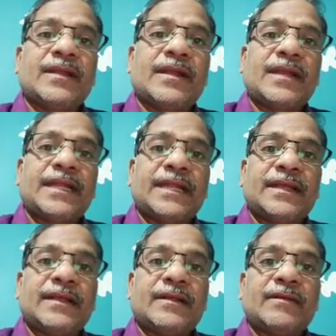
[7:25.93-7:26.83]
and
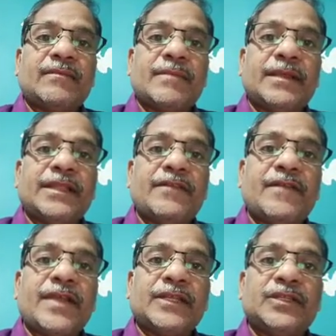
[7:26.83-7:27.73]
by the
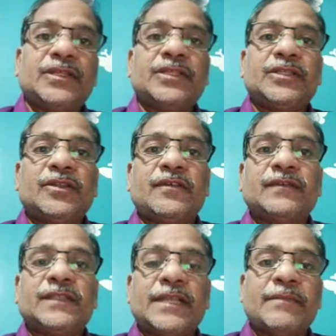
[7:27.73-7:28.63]
invagination of
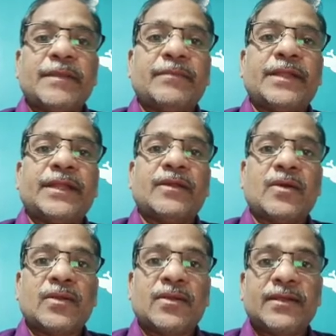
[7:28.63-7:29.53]
cell membrane
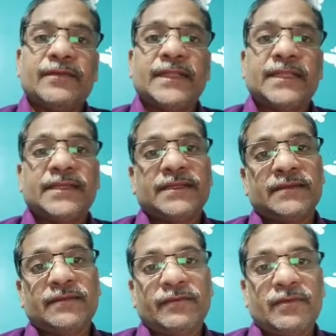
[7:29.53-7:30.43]
along with the
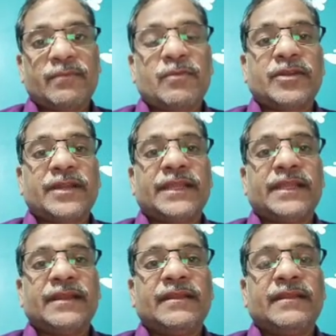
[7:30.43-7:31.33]
food
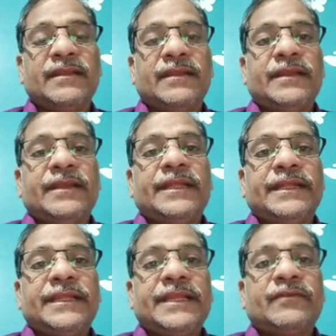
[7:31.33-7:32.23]
particle,
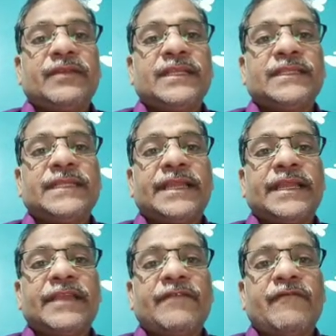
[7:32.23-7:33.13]
it gave rise
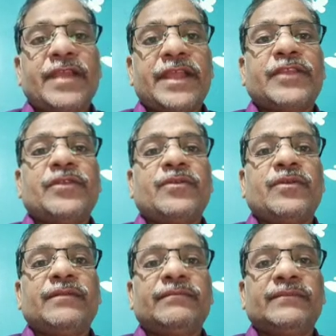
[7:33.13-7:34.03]
a
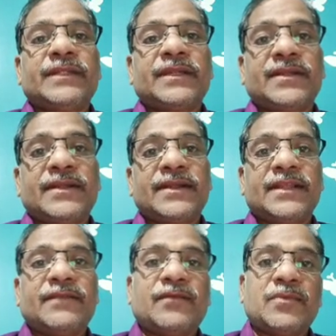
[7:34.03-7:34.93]
vacuole that
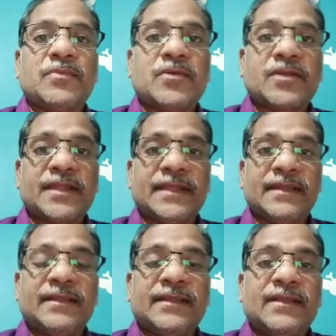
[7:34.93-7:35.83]
contain food
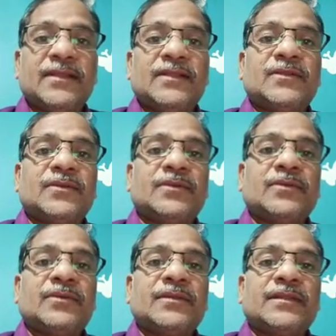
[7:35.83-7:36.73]
particle.
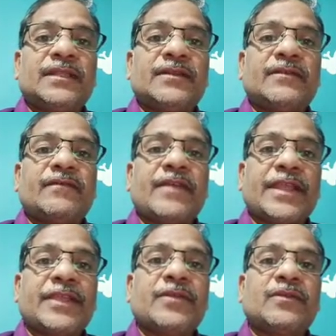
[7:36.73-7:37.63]
So that
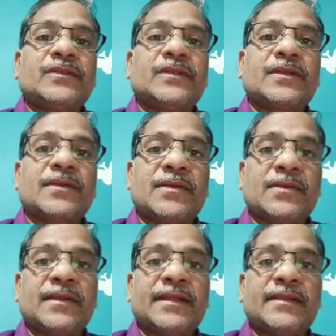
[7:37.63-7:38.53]
vacuoles are
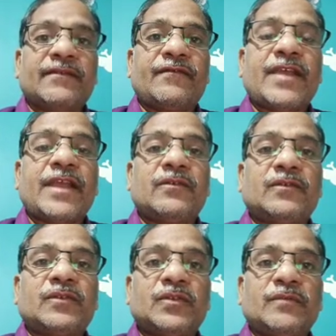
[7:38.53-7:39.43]
called
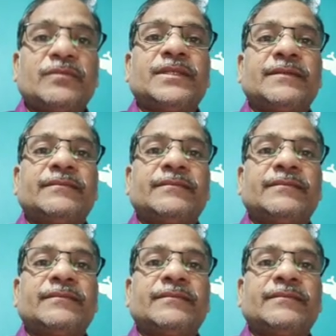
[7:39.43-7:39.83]
phagosomes.